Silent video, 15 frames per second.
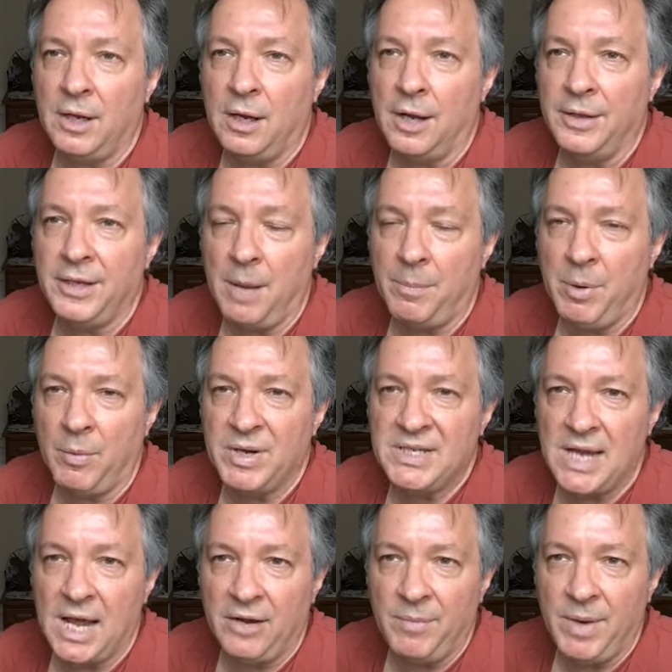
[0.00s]
on the Upper
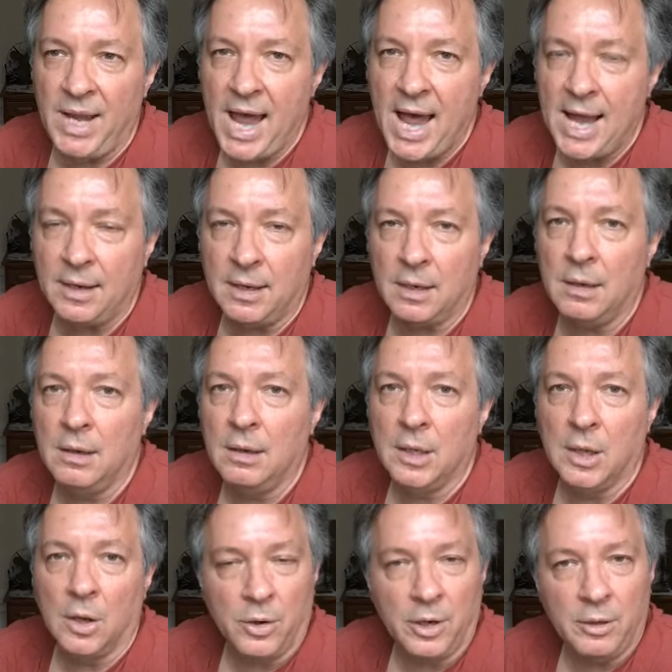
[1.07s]
West Side of Manhattan
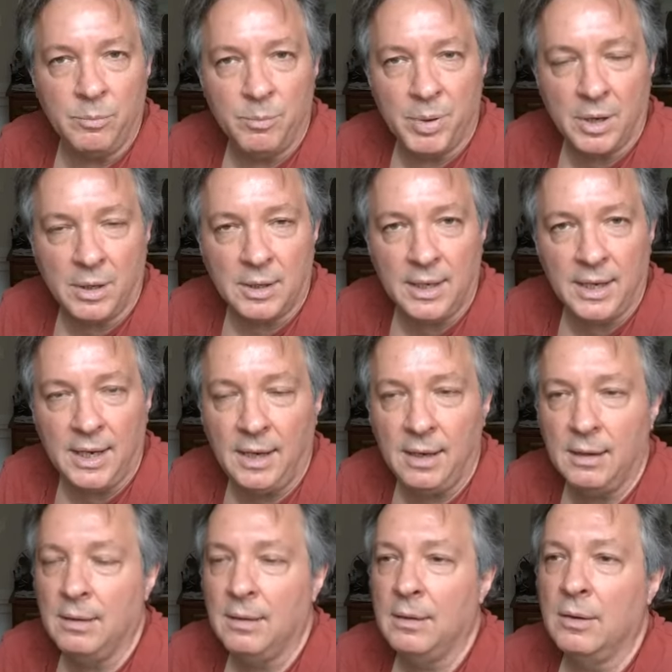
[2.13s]
or in
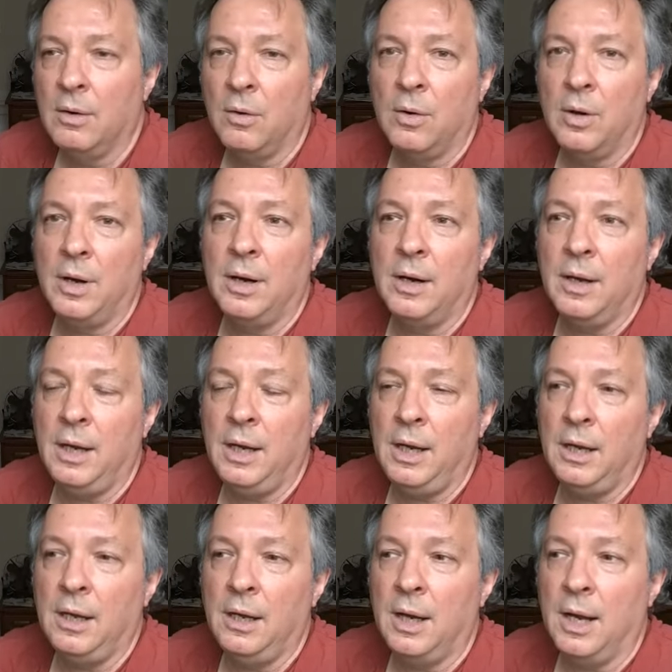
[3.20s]
Berkeley or
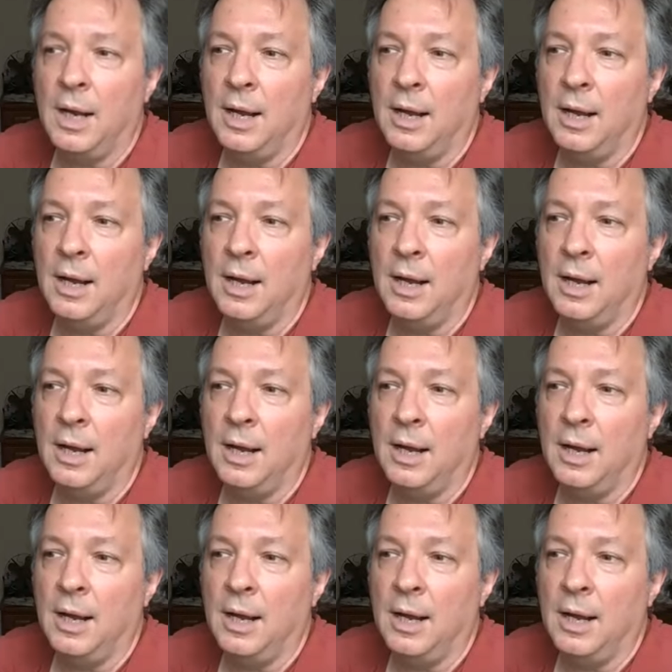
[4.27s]
in